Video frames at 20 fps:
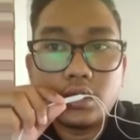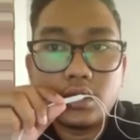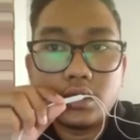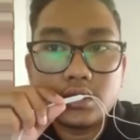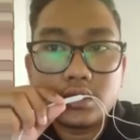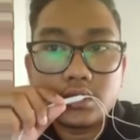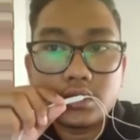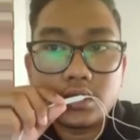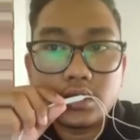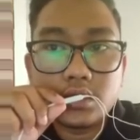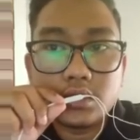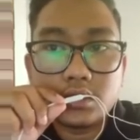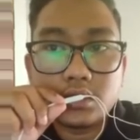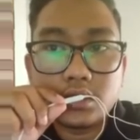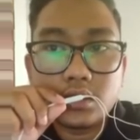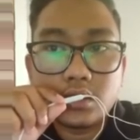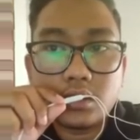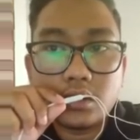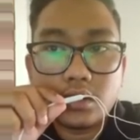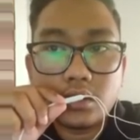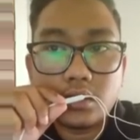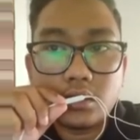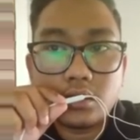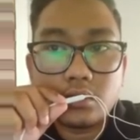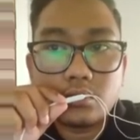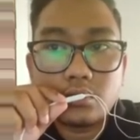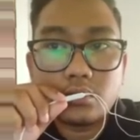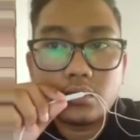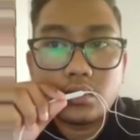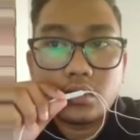still turn
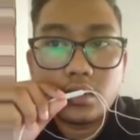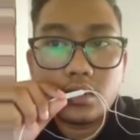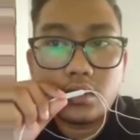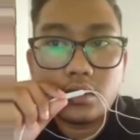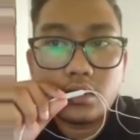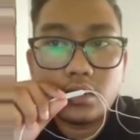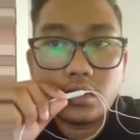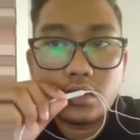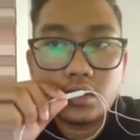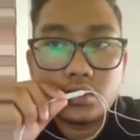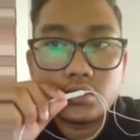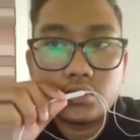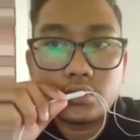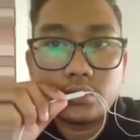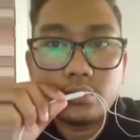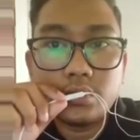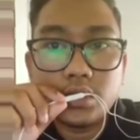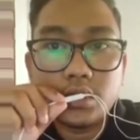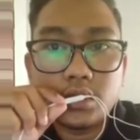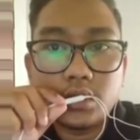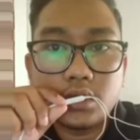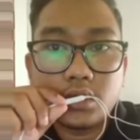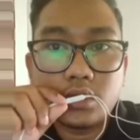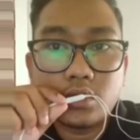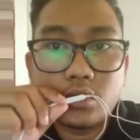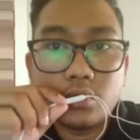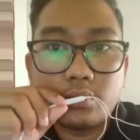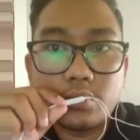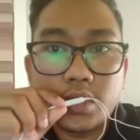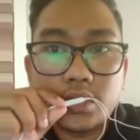out to be a
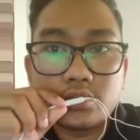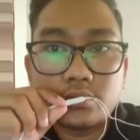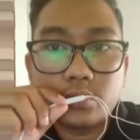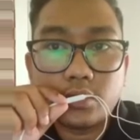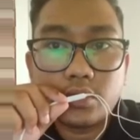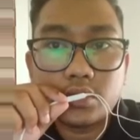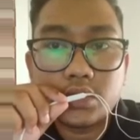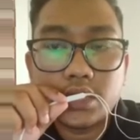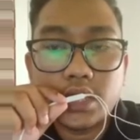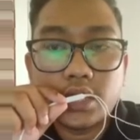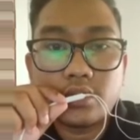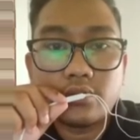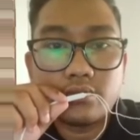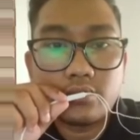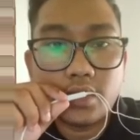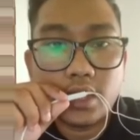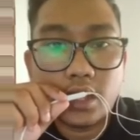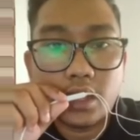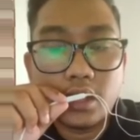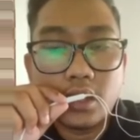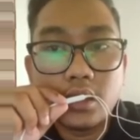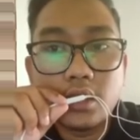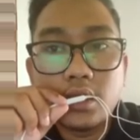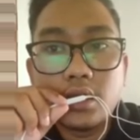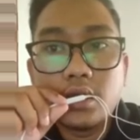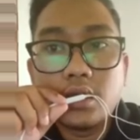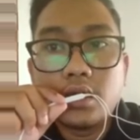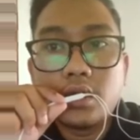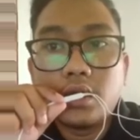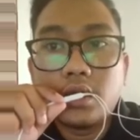complex project. In fact,
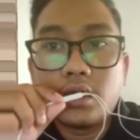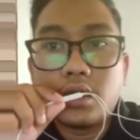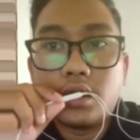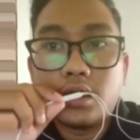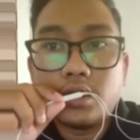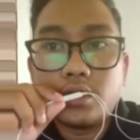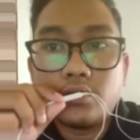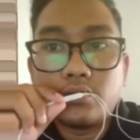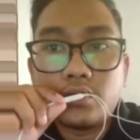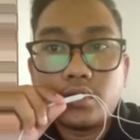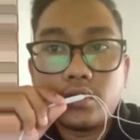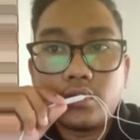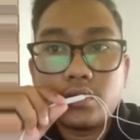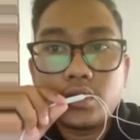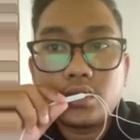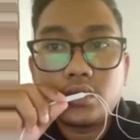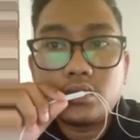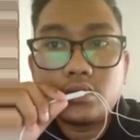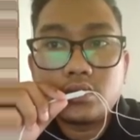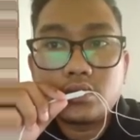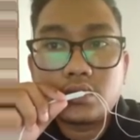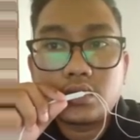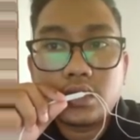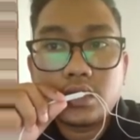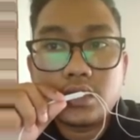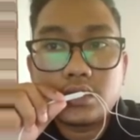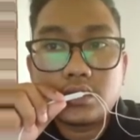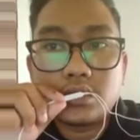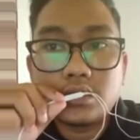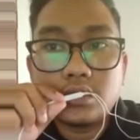the following use
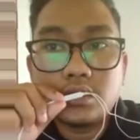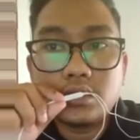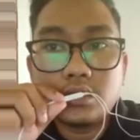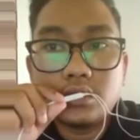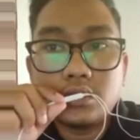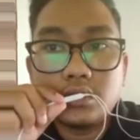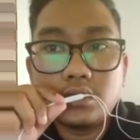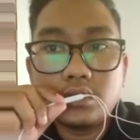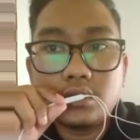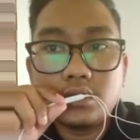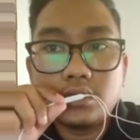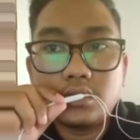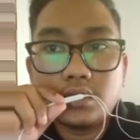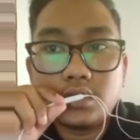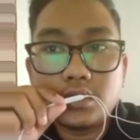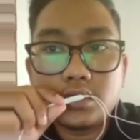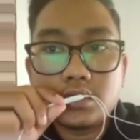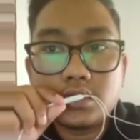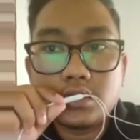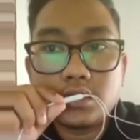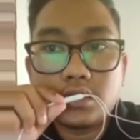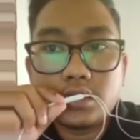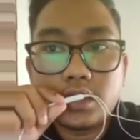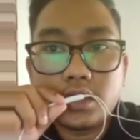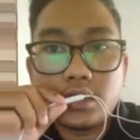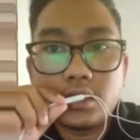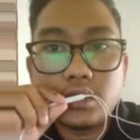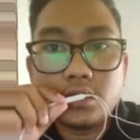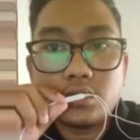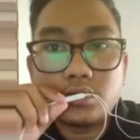case is
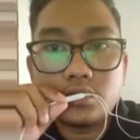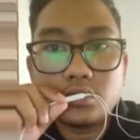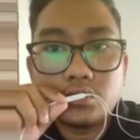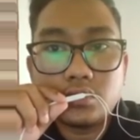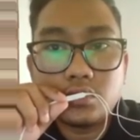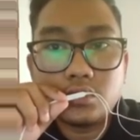intended to